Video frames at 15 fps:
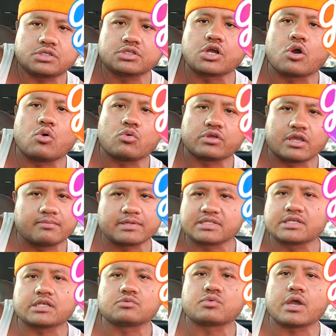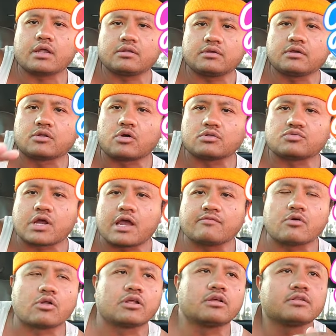just go. If it says red, you cannot drive
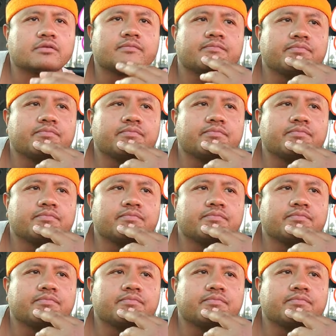on it.